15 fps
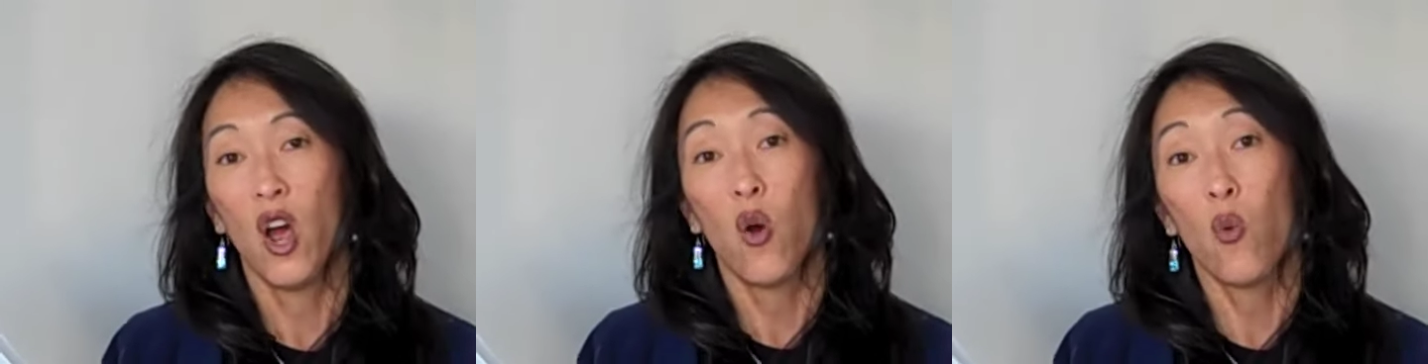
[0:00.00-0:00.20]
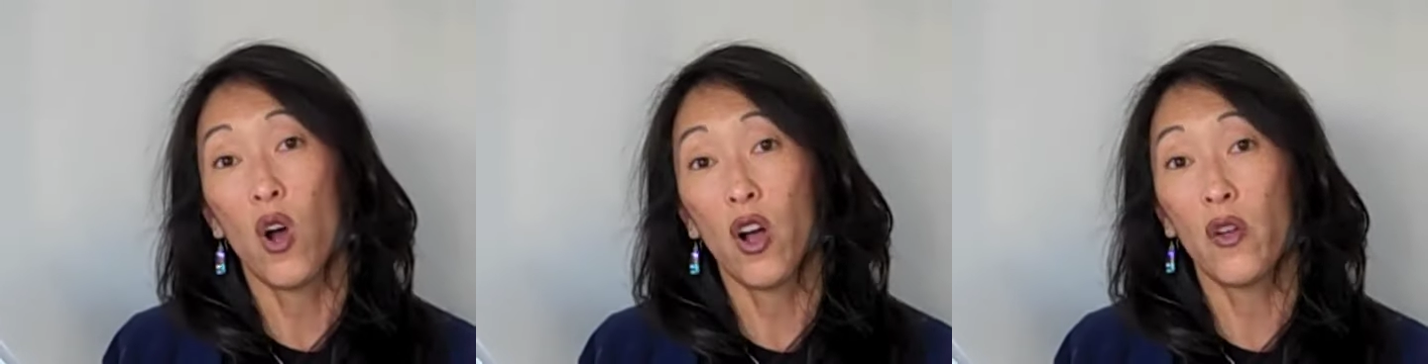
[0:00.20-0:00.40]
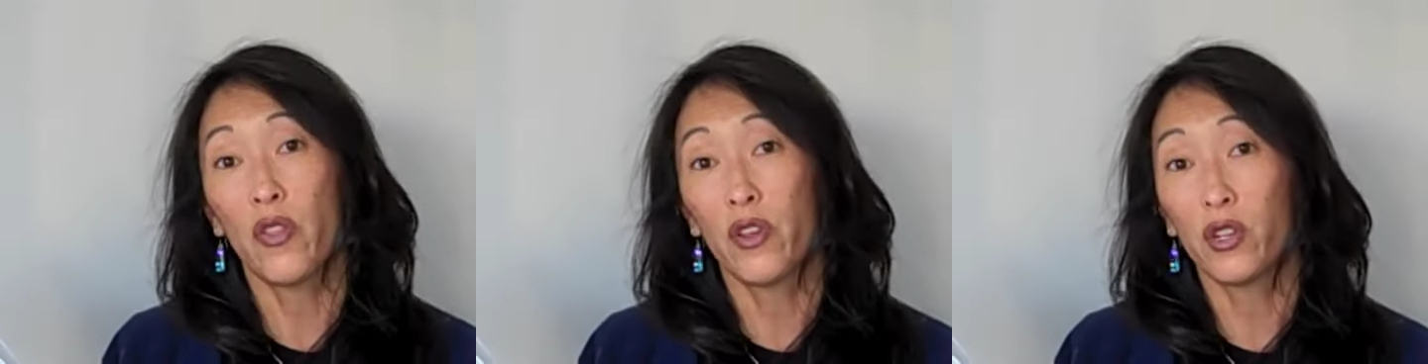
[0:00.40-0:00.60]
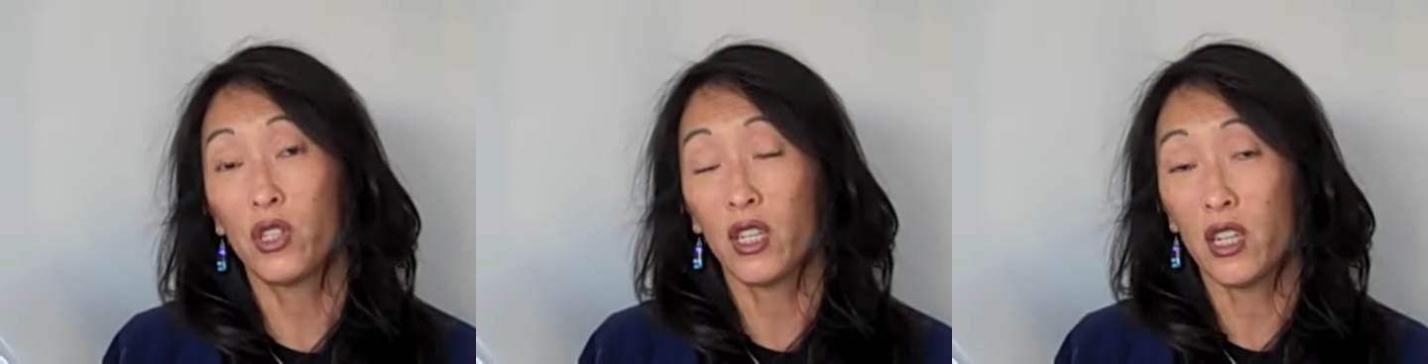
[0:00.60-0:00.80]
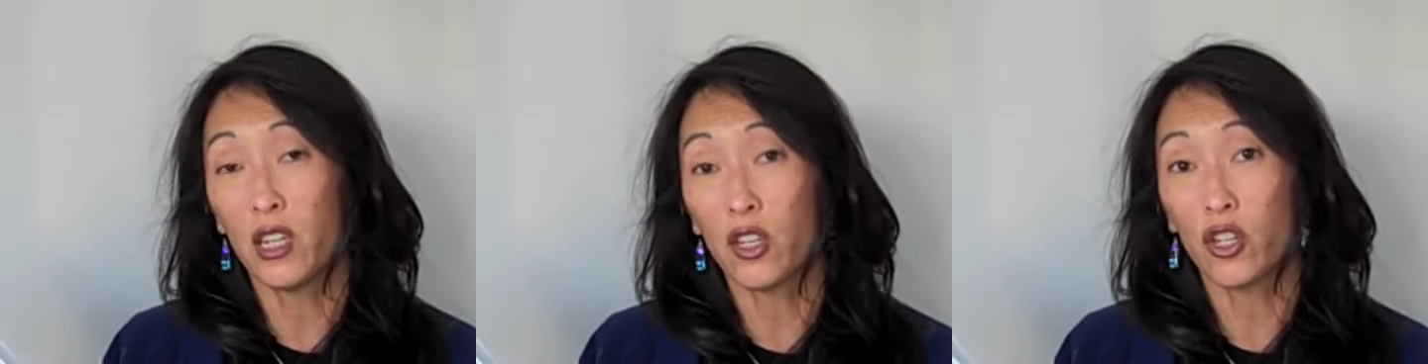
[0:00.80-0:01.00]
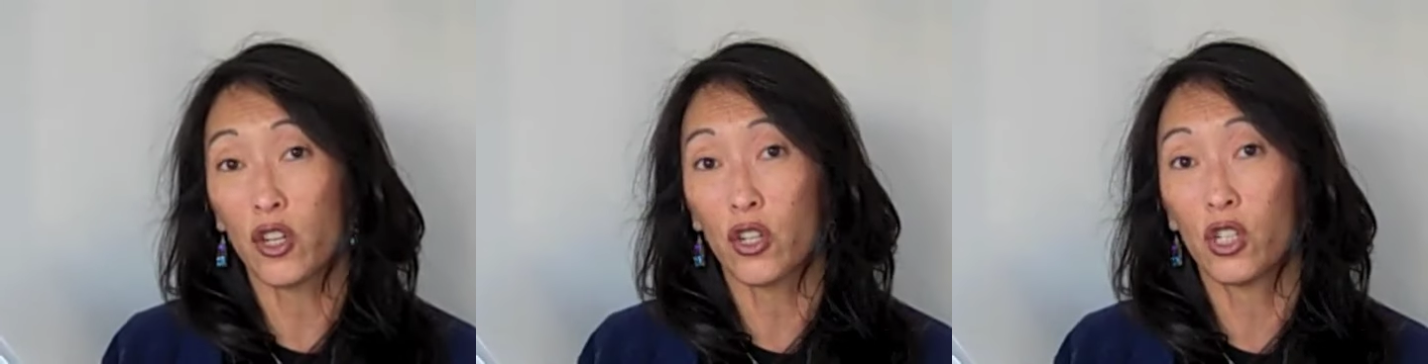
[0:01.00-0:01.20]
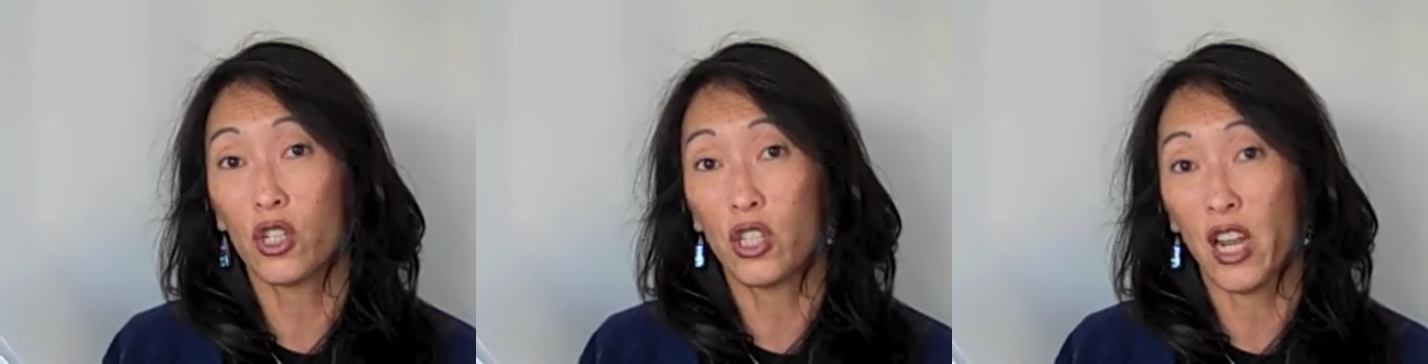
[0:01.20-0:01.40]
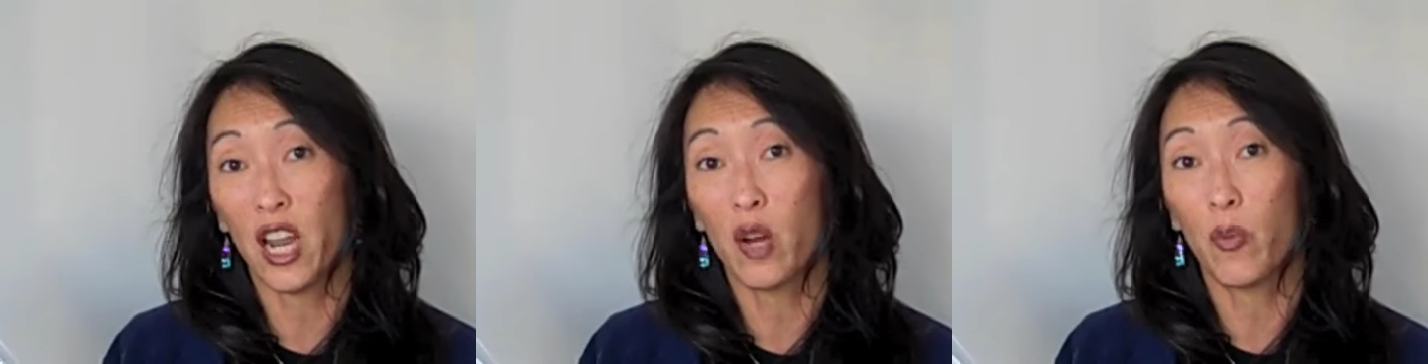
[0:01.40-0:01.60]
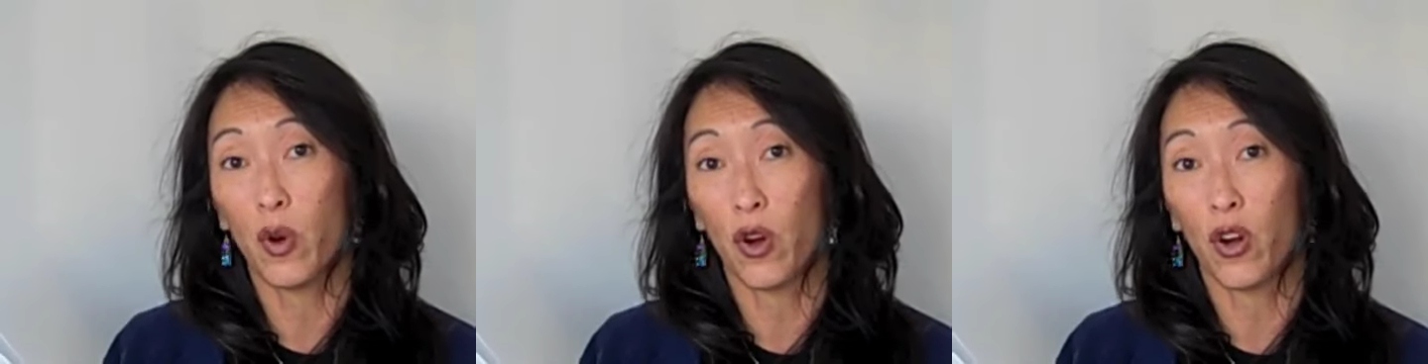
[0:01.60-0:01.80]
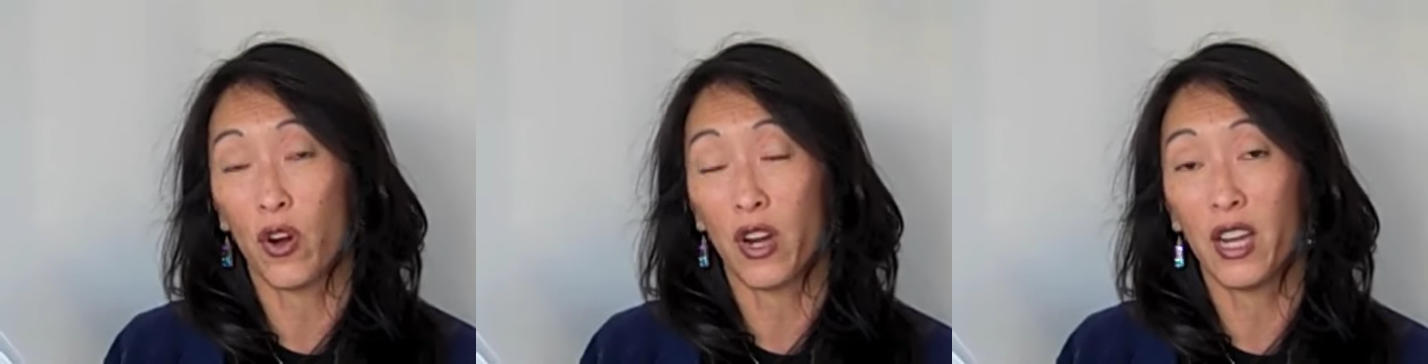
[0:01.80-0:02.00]
Well, their signature steak
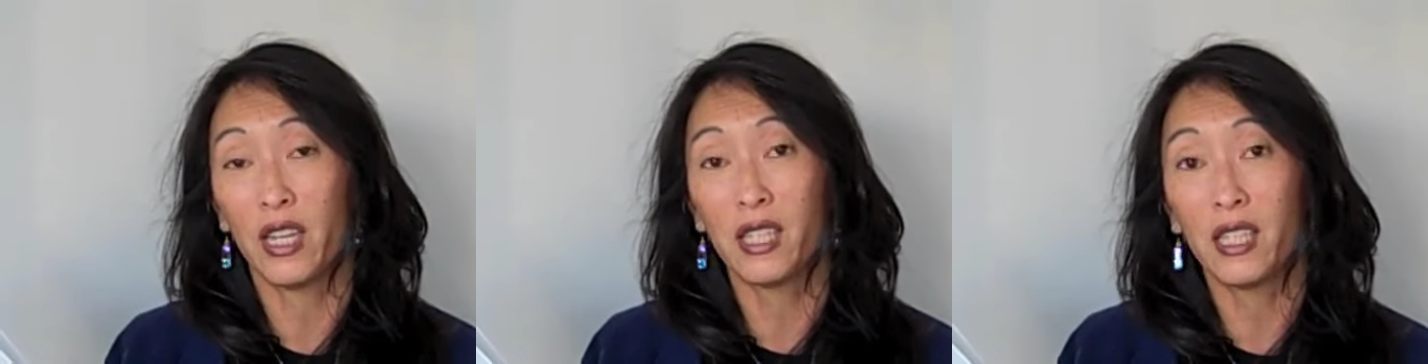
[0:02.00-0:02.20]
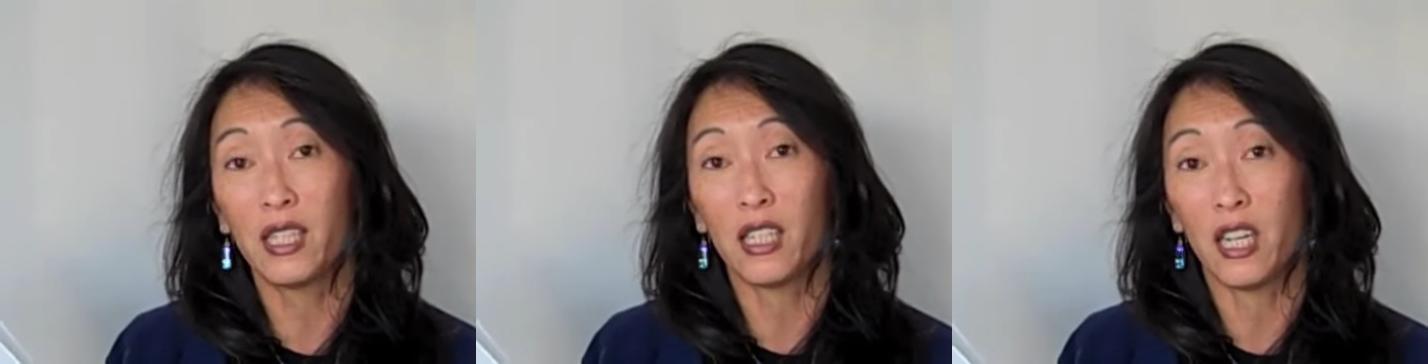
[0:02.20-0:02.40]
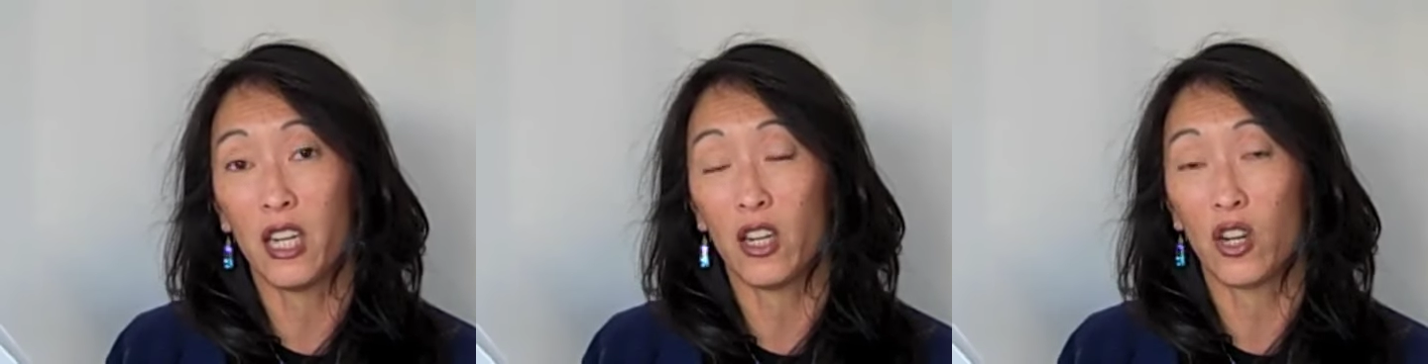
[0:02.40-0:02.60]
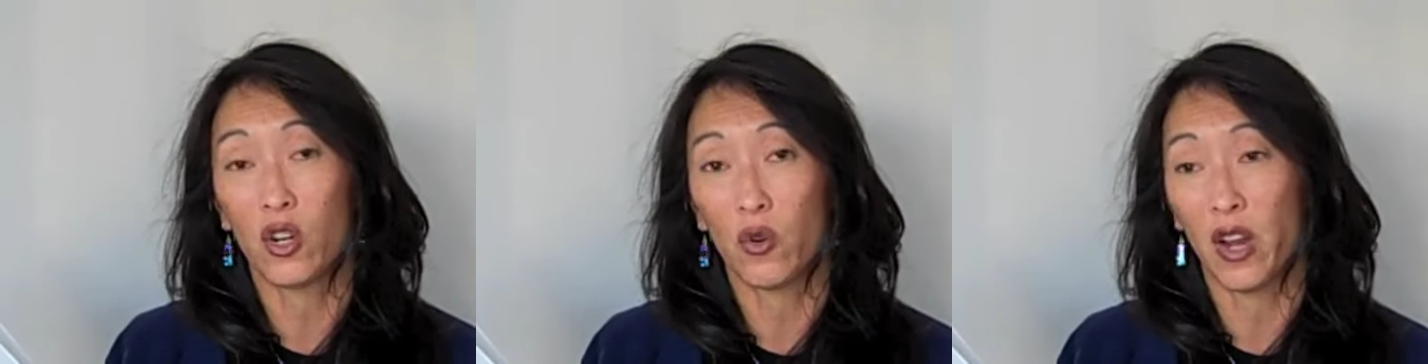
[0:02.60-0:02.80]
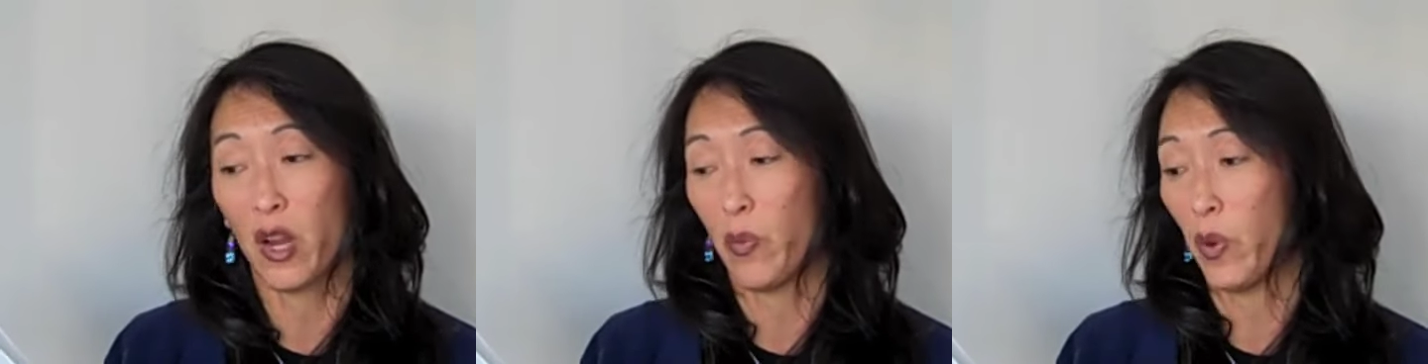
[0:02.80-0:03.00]
burger is indeed a great